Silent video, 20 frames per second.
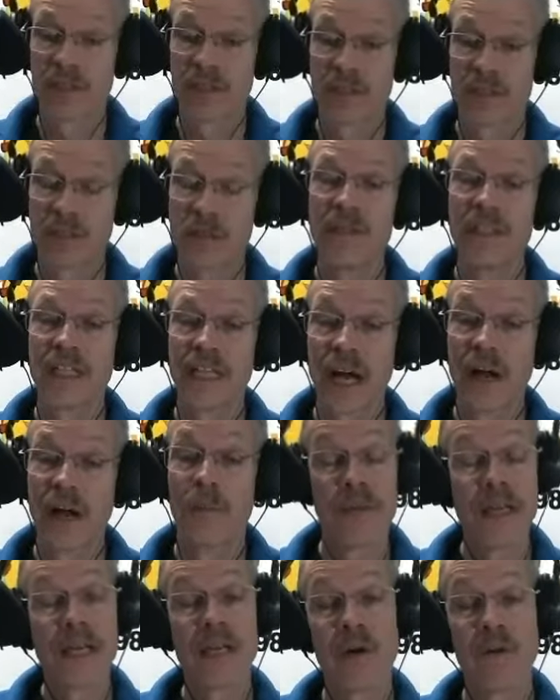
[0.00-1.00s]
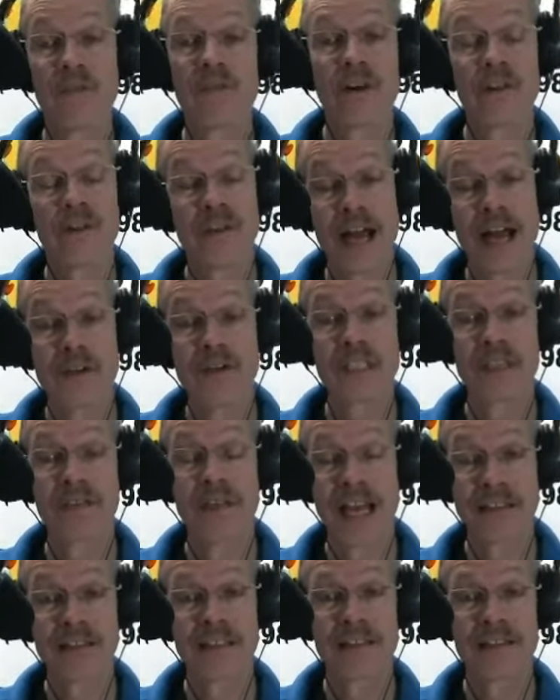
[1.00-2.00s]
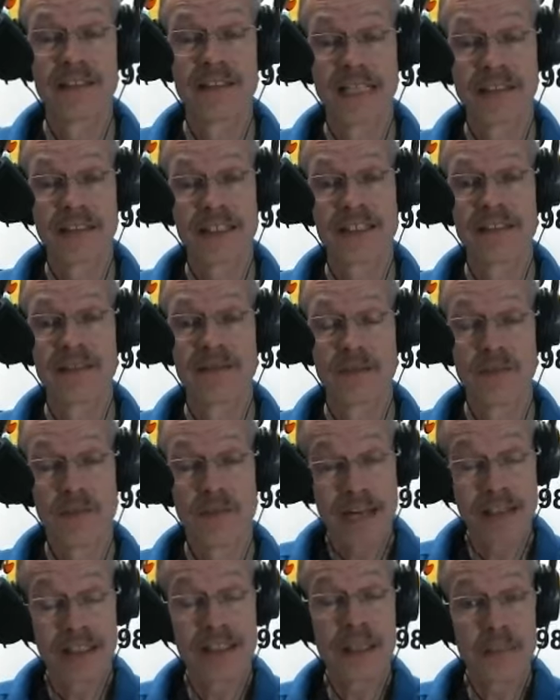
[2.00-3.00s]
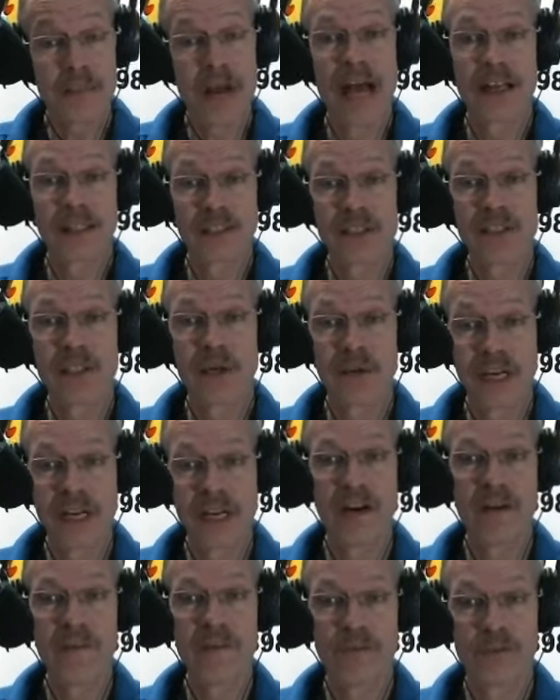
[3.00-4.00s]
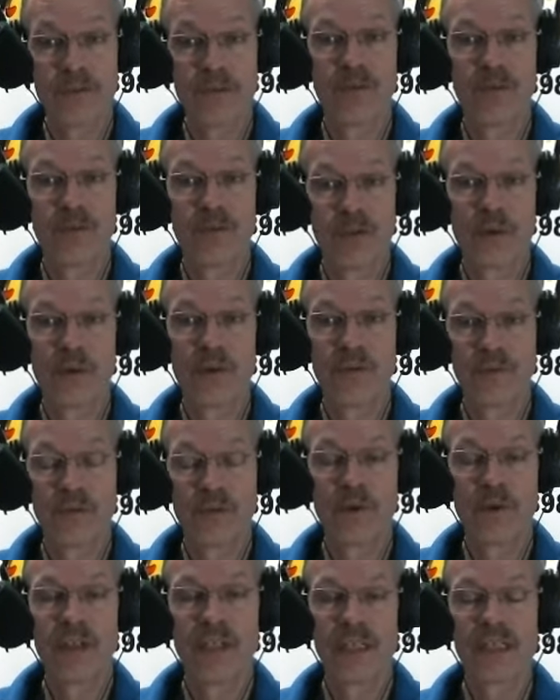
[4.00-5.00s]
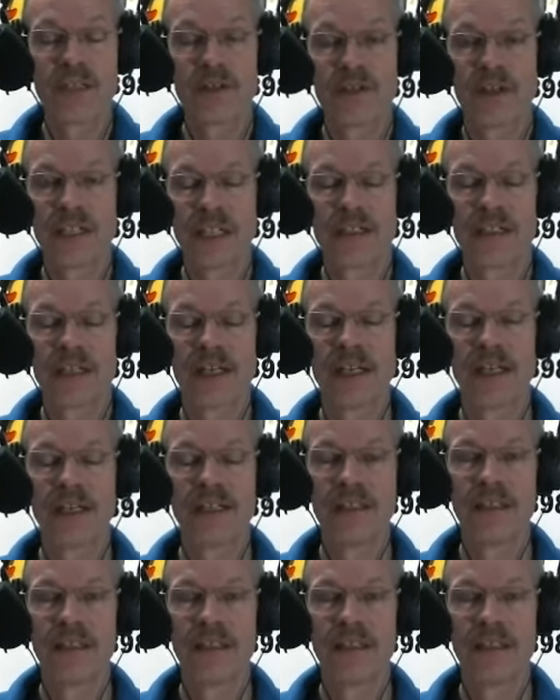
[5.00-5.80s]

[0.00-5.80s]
student count being over 1,000, that is a milestone here for the district, isn't it?